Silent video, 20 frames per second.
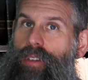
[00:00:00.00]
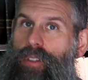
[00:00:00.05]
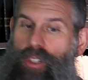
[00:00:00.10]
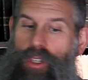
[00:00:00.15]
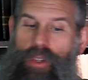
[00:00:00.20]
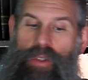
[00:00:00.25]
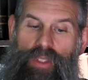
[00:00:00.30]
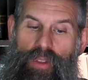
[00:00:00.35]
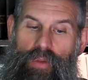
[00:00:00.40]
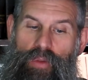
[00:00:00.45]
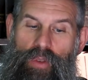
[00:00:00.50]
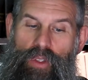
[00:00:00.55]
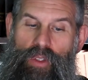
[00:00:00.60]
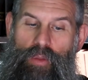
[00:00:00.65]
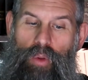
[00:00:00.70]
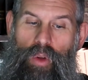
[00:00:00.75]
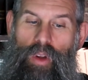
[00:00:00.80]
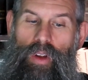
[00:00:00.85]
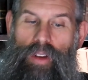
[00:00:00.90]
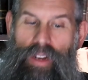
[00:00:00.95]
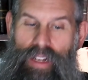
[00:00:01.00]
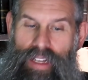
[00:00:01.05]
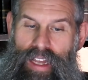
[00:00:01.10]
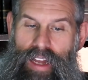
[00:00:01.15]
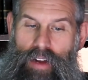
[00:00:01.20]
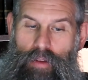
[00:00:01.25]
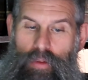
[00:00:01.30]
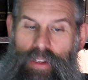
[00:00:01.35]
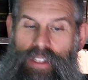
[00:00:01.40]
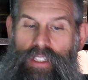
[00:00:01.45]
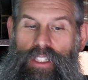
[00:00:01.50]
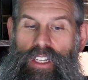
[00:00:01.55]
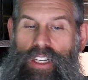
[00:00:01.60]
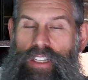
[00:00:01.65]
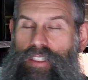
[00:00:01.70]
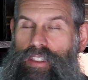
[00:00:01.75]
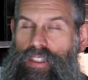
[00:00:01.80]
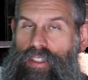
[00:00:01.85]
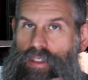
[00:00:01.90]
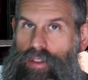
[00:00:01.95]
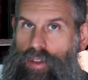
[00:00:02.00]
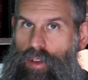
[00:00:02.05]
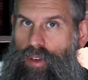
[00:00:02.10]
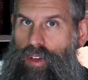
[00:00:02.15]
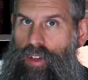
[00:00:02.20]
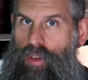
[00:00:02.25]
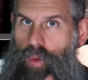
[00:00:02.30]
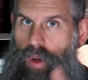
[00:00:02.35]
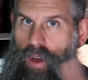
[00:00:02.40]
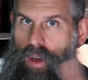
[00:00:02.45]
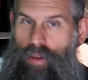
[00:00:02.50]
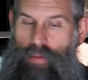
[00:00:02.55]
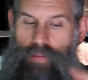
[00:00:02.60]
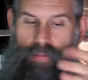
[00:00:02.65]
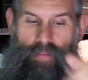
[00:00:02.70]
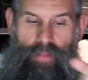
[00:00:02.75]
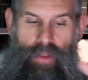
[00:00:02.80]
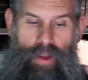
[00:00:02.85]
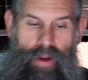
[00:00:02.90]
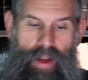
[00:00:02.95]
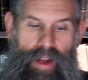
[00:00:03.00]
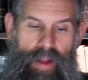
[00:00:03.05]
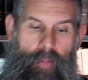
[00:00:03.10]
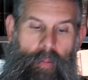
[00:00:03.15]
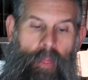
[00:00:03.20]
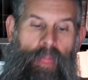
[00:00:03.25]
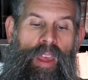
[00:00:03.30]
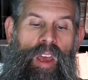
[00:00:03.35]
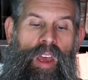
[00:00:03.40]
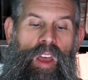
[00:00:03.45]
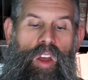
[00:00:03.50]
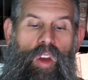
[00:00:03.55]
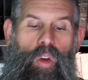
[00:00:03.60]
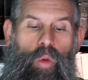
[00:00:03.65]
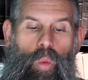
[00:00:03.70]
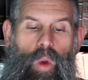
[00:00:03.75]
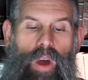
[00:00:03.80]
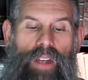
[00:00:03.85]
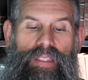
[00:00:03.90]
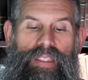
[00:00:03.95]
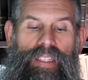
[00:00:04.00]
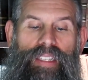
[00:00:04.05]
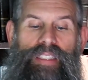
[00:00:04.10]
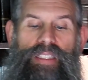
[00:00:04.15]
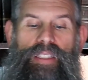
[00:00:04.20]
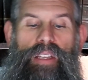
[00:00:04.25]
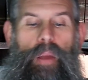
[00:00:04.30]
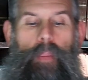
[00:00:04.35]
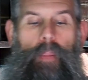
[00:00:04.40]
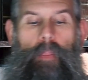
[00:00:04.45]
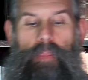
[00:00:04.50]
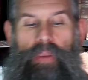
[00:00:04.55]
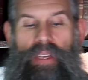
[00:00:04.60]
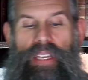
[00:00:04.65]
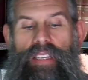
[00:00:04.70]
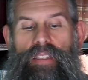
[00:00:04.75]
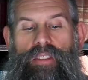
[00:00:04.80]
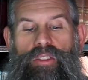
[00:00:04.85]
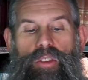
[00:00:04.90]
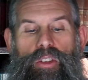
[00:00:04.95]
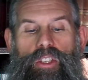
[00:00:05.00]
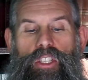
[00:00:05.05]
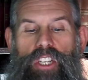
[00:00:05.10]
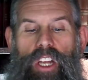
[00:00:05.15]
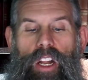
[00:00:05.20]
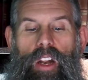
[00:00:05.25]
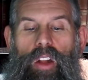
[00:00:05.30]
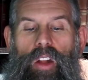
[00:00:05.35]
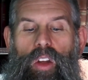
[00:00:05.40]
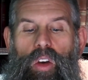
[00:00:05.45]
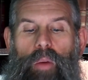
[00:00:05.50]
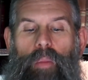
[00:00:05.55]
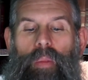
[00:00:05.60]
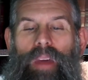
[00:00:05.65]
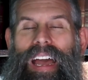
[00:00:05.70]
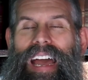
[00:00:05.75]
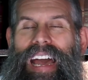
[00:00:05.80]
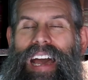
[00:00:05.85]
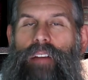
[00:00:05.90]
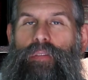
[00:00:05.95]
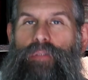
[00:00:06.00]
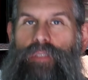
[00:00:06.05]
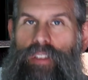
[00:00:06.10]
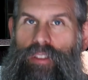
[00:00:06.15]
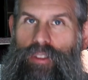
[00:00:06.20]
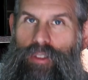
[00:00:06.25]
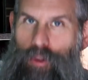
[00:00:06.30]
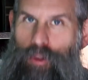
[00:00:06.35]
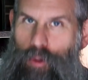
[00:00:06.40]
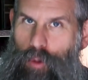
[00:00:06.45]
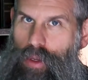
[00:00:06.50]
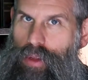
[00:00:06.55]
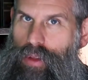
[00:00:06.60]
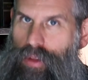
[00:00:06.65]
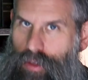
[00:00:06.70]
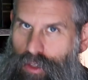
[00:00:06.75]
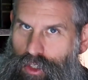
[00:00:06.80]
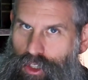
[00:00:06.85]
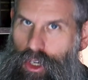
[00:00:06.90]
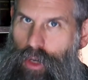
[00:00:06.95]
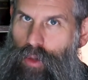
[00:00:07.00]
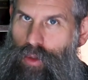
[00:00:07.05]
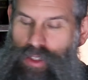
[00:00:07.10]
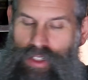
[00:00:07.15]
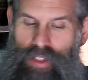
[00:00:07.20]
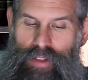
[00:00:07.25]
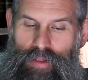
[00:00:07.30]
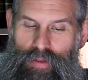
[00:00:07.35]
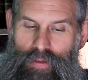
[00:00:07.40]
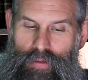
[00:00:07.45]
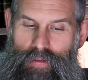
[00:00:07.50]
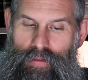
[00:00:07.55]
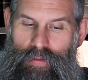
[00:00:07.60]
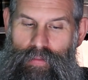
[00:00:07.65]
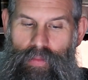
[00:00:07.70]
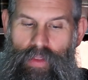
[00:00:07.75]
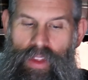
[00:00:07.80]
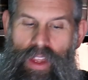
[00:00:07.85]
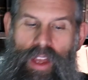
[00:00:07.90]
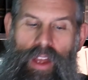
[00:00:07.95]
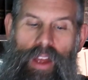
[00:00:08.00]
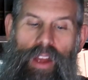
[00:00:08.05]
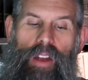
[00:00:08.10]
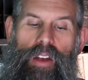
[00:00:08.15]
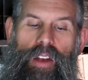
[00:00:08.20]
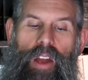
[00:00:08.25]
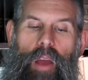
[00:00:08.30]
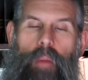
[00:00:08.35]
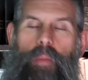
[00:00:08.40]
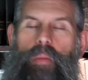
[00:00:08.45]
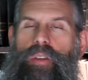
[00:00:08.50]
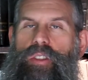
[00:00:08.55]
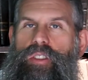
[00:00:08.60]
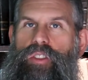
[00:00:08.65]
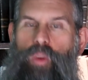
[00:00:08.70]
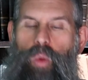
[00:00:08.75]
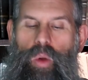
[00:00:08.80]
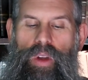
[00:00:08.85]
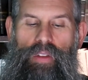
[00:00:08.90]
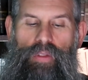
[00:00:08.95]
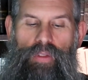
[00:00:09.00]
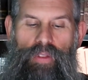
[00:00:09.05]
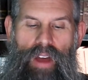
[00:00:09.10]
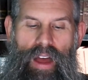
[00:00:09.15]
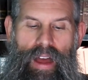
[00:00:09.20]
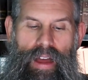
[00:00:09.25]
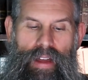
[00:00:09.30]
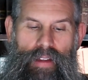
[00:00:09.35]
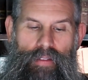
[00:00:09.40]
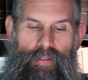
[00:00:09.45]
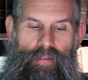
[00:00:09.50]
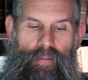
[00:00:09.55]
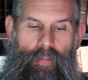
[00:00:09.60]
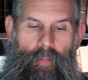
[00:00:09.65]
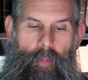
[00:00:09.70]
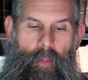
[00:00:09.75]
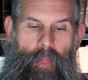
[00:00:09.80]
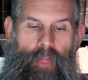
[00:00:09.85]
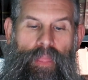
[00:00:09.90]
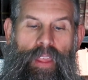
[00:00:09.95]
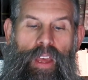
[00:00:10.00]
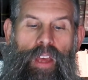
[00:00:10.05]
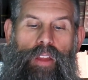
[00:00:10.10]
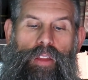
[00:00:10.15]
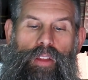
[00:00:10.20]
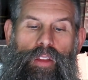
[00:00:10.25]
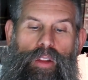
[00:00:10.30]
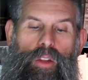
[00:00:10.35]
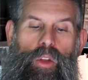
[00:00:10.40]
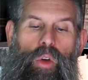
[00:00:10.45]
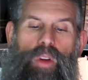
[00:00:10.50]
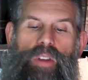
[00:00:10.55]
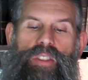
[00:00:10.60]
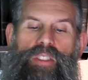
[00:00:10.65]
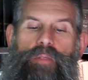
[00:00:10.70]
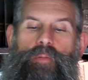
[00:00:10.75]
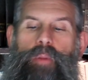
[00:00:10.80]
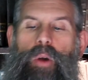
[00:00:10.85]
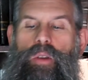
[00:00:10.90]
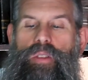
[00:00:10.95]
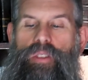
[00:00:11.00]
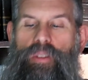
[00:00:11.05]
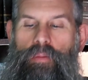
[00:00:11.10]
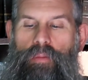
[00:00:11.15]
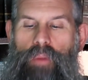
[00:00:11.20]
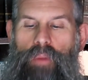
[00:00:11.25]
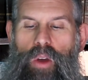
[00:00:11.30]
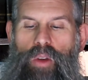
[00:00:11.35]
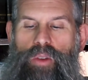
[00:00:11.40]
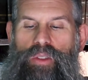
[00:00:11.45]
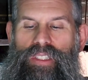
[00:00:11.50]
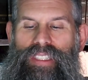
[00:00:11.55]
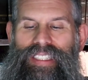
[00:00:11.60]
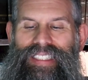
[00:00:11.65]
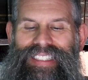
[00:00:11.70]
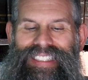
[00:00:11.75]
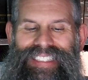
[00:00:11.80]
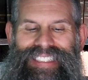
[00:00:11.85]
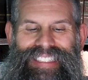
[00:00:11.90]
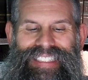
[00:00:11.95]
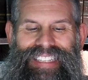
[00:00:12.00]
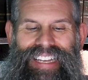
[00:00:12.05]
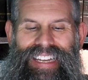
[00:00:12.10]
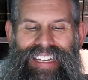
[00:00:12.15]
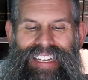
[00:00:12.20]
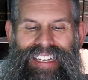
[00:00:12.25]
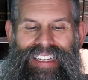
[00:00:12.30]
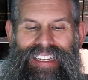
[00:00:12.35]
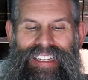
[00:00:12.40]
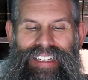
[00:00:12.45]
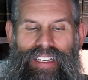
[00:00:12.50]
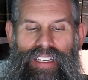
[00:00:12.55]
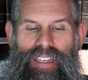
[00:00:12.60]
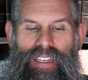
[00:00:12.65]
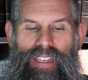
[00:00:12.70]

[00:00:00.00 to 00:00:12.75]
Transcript: Joseph was born. Again, read Genesis 31, all right? What does peace or shalom have to do with Joseph? Numbers 25. The Lord spoke to Moses saying,